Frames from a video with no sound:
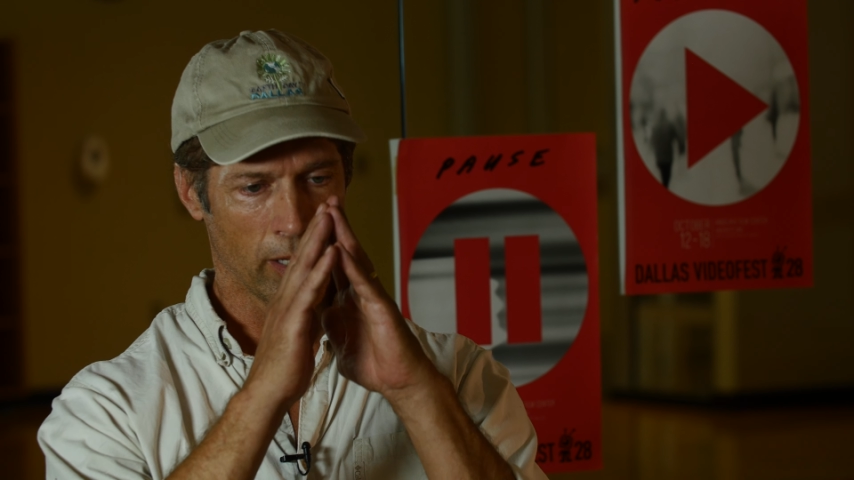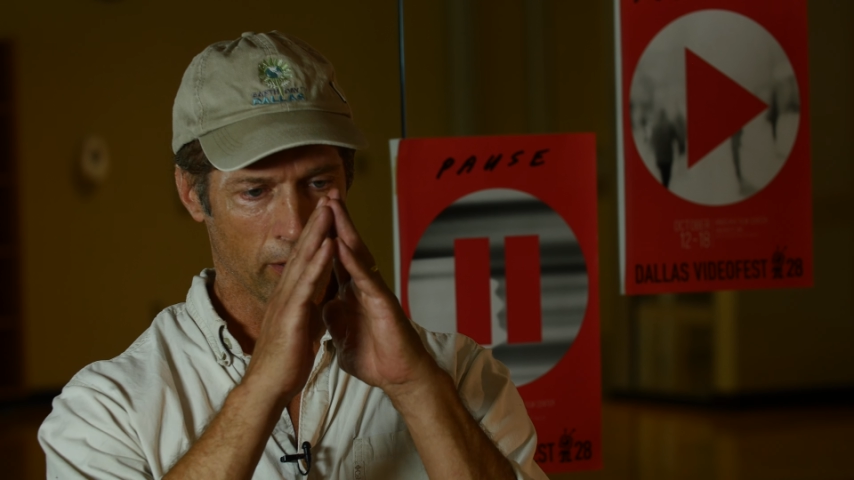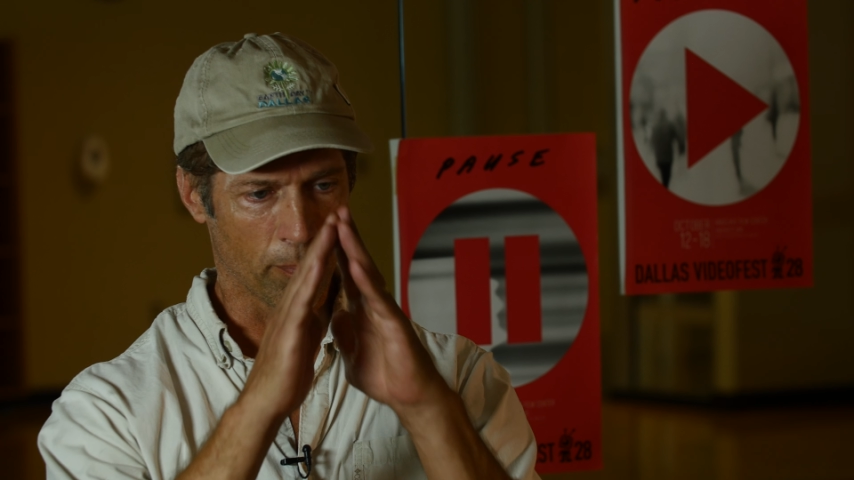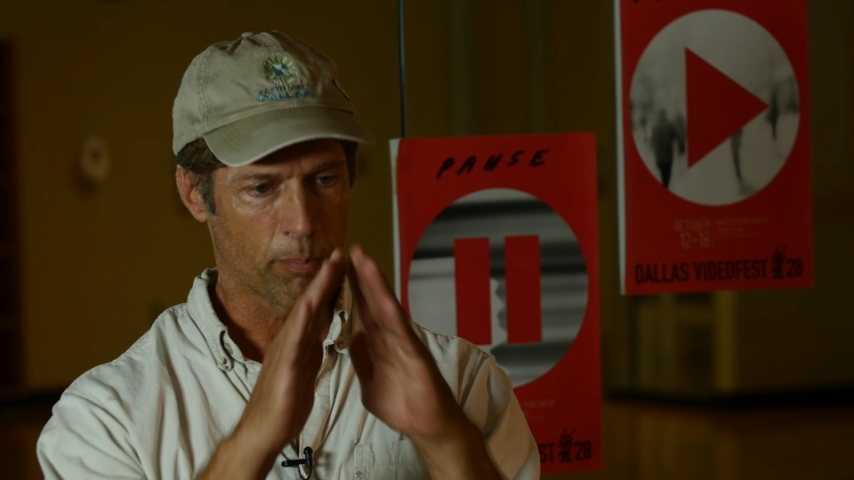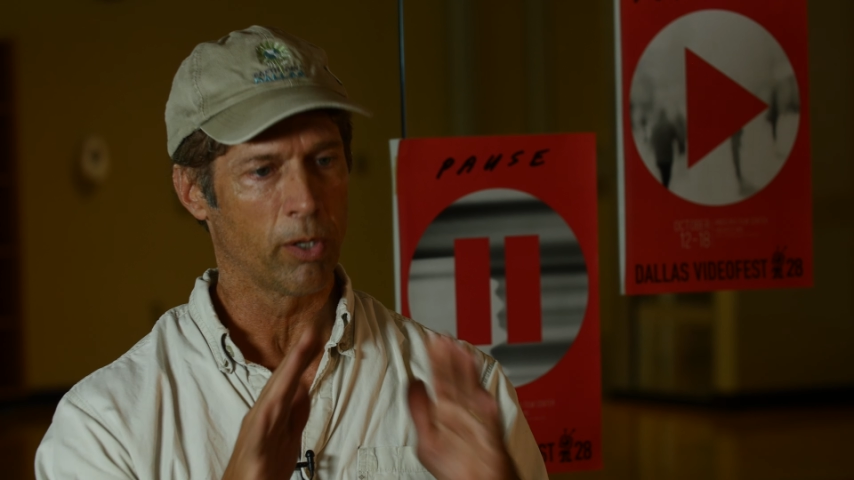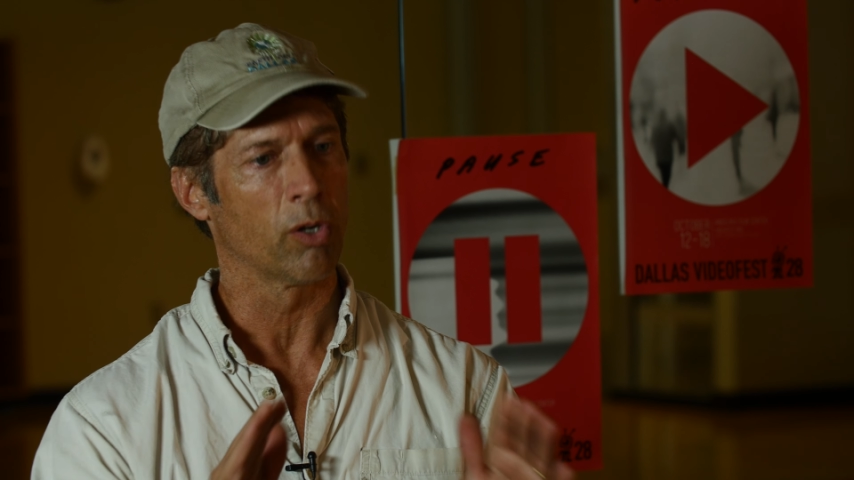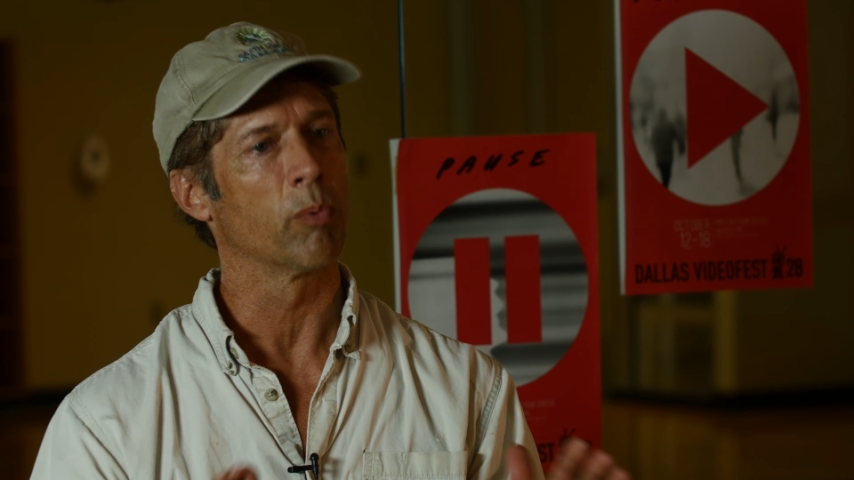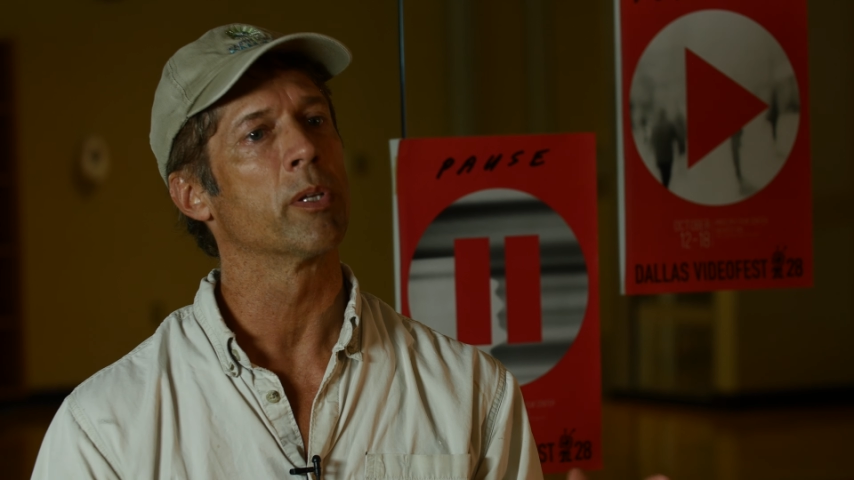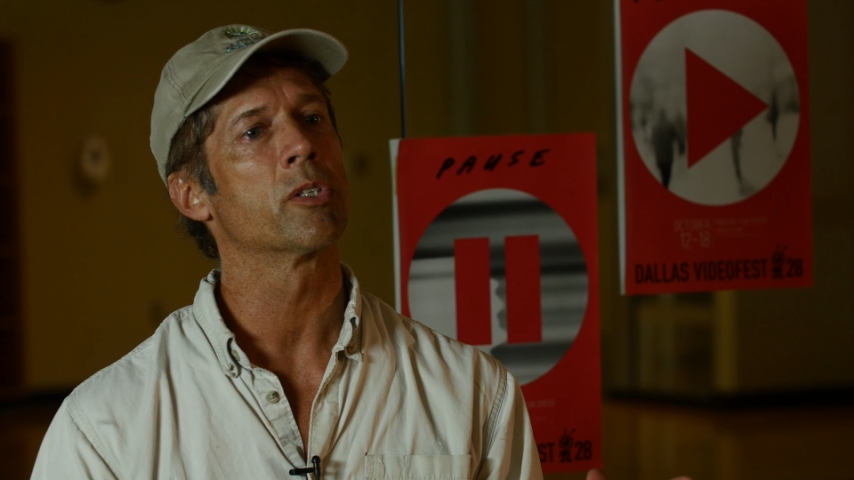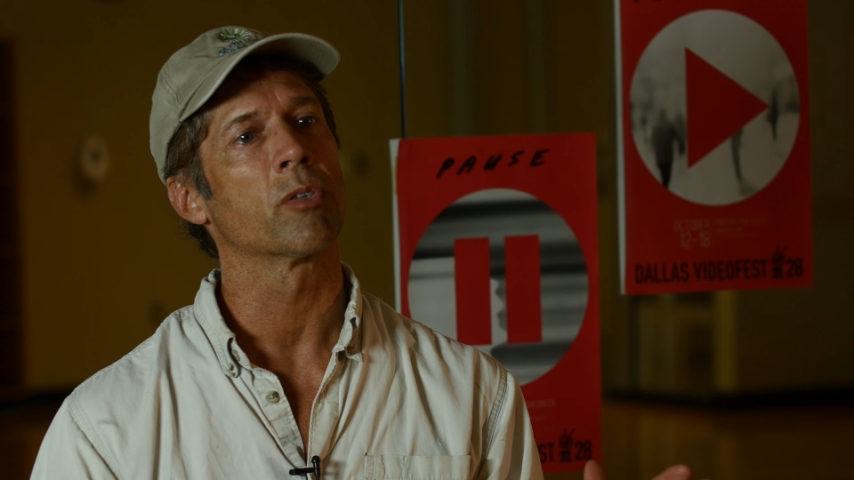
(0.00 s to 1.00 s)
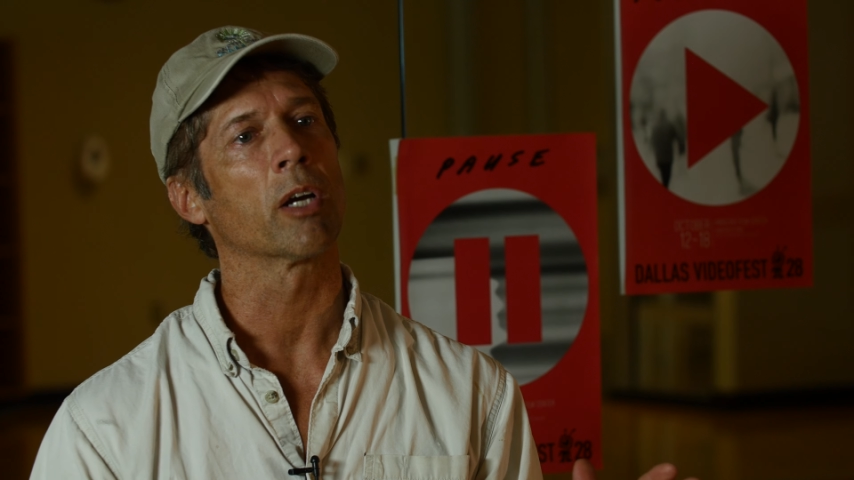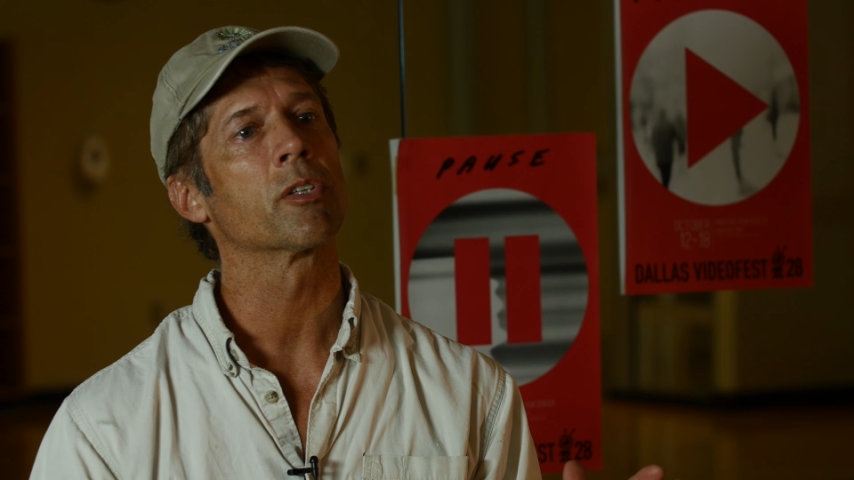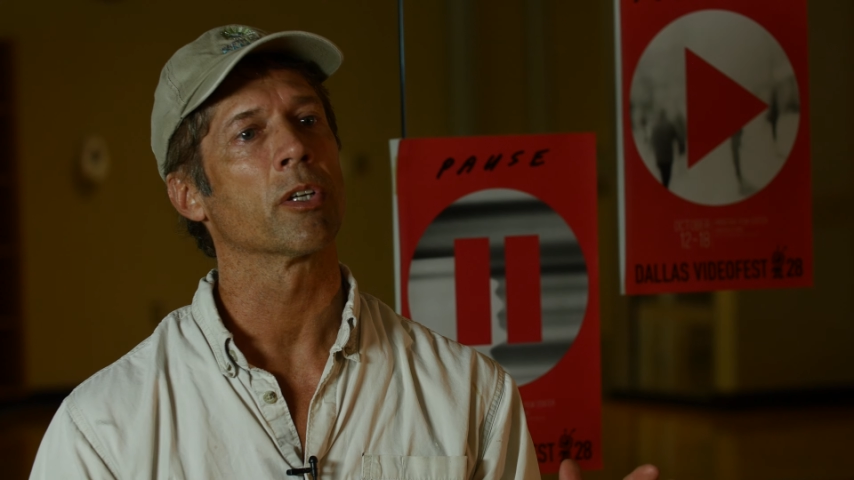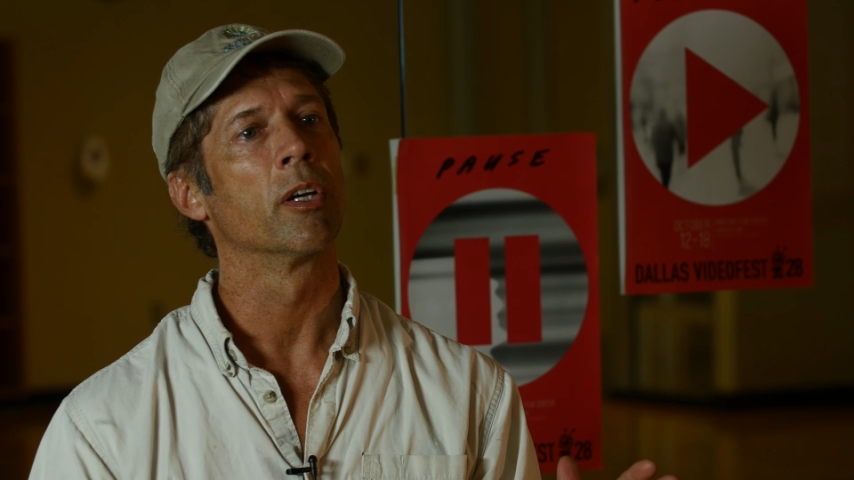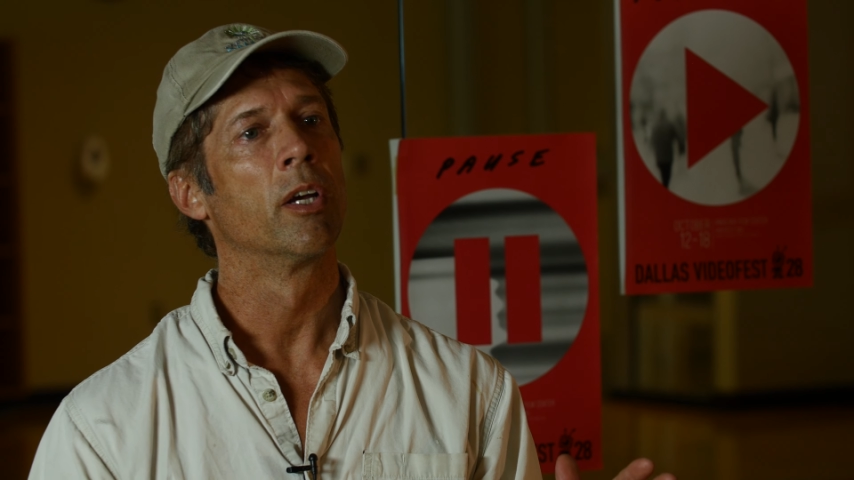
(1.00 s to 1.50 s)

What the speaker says: the pyramid structure.